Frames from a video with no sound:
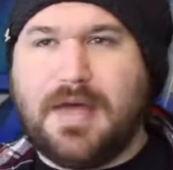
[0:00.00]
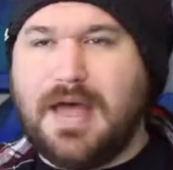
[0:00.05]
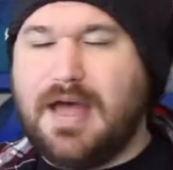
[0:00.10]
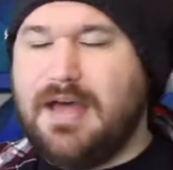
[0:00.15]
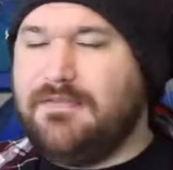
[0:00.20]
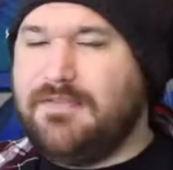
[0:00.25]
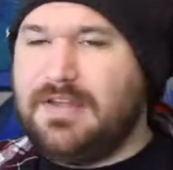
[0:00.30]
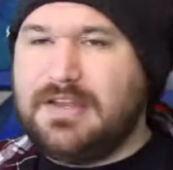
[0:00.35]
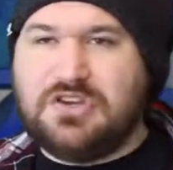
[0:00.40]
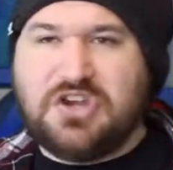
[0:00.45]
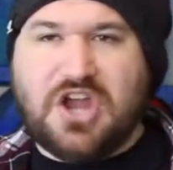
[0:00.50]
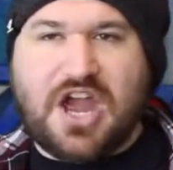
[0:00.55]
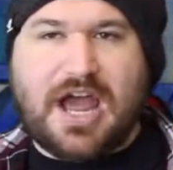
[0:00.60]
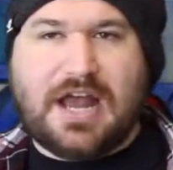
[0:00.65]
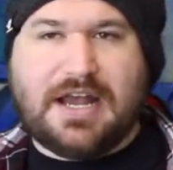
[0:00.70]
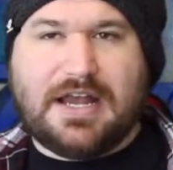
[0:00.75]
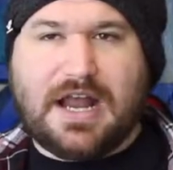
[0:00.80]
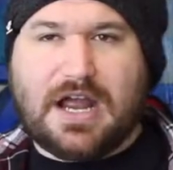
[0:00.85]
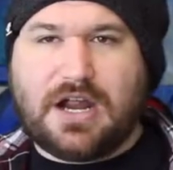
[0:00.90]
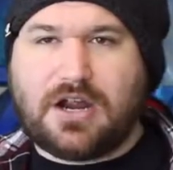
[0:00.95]
then you
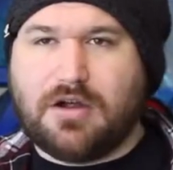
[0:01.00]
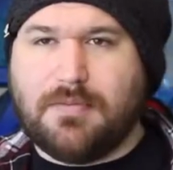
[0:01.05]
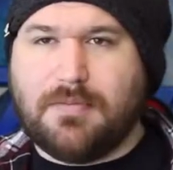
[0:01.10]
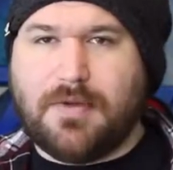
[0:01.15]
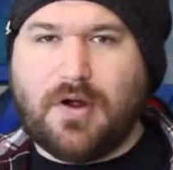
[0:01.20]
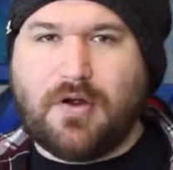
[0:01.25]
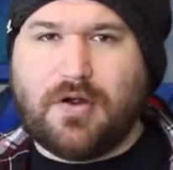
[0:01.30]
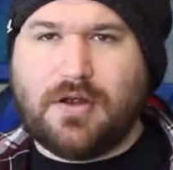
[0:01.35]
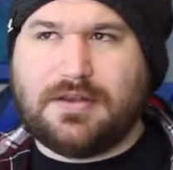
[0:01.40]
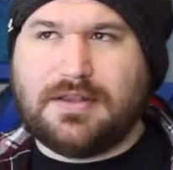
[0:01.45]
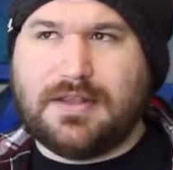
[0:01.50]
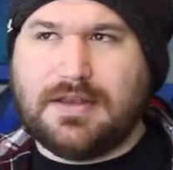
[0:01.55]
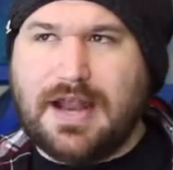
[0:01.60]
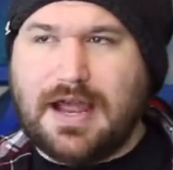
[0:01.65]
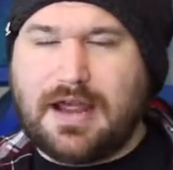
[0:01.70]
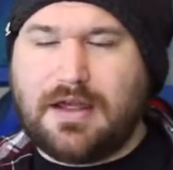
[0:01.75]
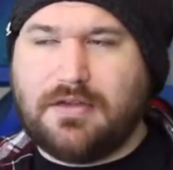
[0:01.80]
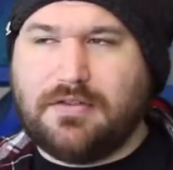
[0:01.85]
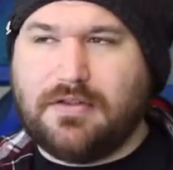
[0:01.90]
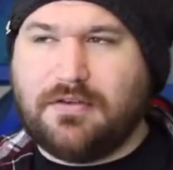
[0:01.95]
had Nakamura.
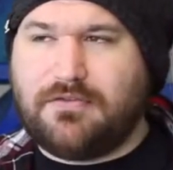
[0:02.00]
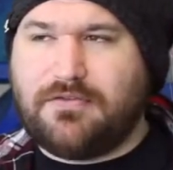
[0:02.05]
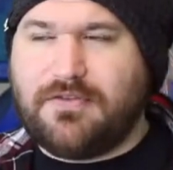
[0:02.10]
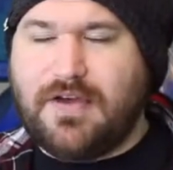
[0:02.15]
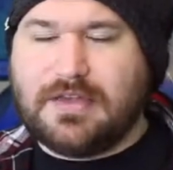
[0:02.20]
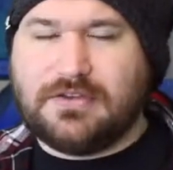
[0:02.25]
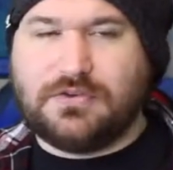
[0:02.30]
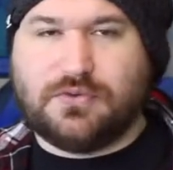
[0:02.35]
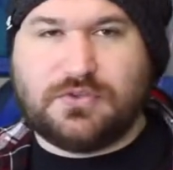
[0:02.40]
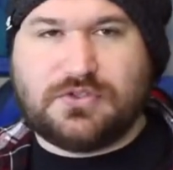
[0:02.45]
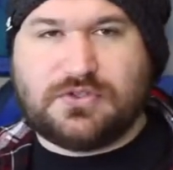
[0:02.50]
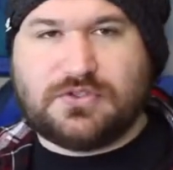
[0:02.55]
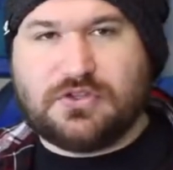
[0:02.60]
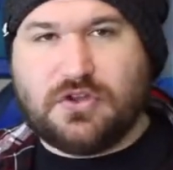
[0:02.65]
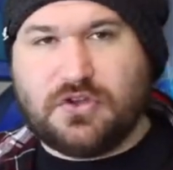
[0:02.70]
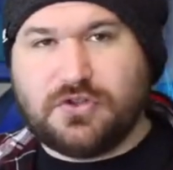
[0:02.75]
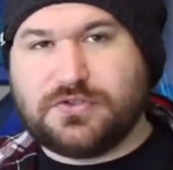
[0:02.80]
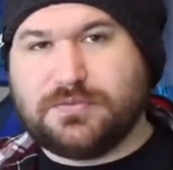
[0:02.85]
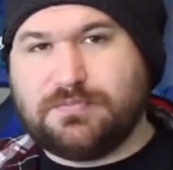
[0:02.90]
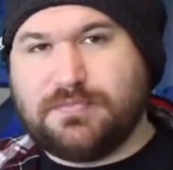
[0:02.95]
The fans were
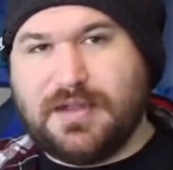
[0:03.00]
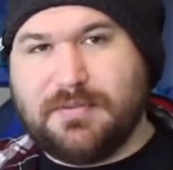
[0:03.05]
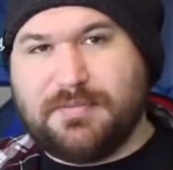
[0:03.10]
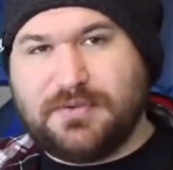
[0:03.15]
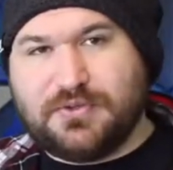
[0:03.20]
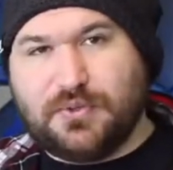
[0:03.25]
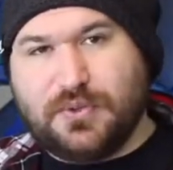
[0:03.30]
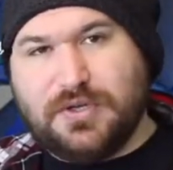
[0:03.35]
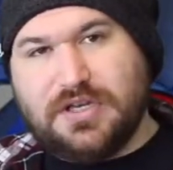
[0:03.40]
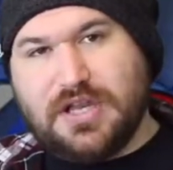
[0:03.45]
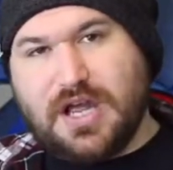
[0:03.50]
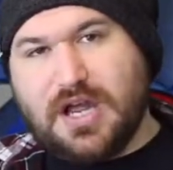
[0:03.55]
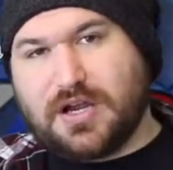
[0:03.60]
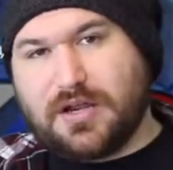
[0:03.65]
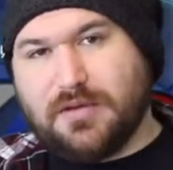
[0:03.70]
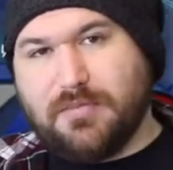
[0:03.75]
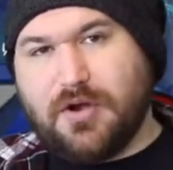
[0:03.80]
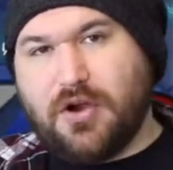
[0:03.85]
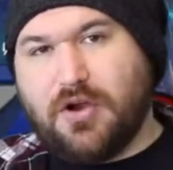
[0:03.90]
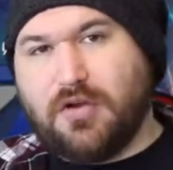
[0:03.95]
so split between
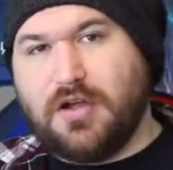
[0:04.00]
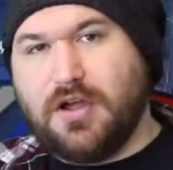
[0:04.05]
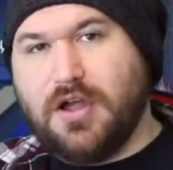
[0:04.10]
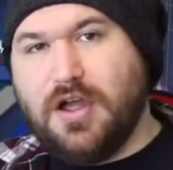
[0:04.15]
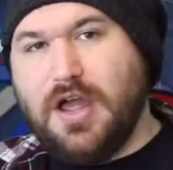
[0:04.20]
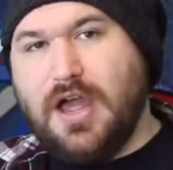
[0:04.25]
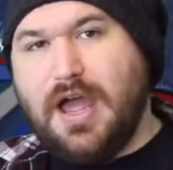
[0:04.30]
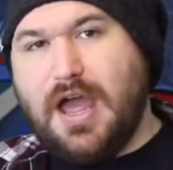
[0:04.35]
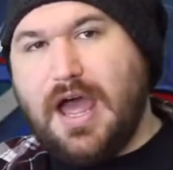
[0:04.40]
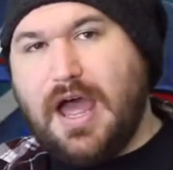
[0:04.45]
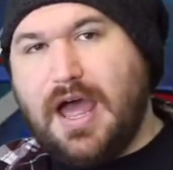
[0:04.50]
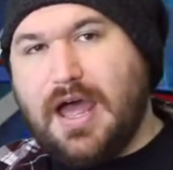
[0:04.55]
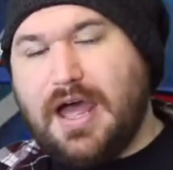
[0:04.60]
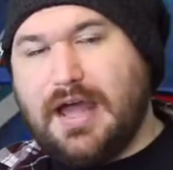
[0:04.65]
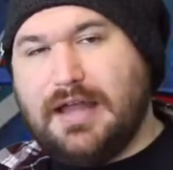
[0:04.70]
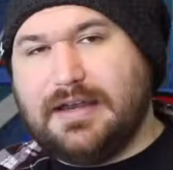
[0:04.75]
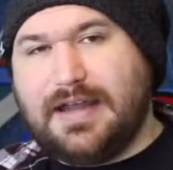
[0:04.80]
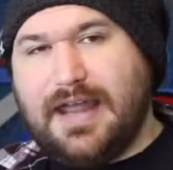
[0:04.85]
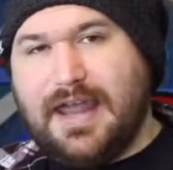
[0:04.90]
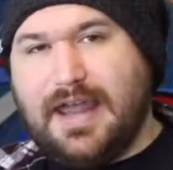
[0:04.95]
Nakamura
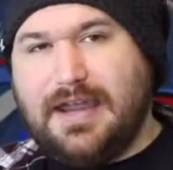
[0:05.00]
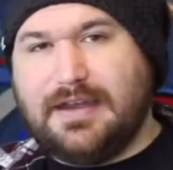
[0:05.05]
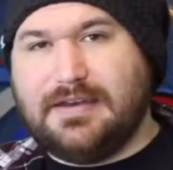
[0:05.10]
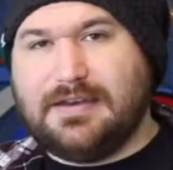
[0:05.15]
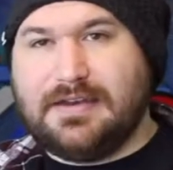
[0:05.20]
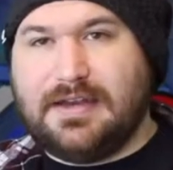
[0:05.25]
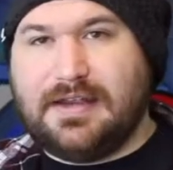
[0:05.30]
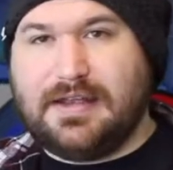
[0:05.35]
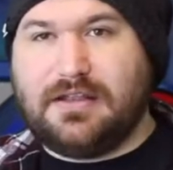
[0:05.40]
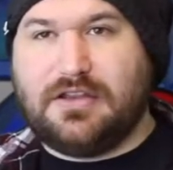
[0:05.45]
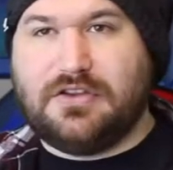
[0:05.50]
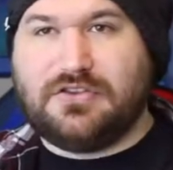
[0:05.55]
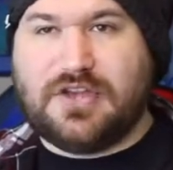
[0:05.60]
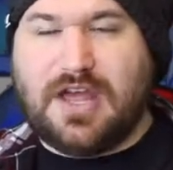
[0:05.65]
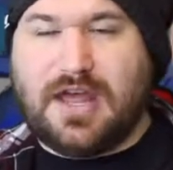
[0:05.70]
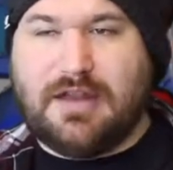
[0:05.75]
and Aiden English.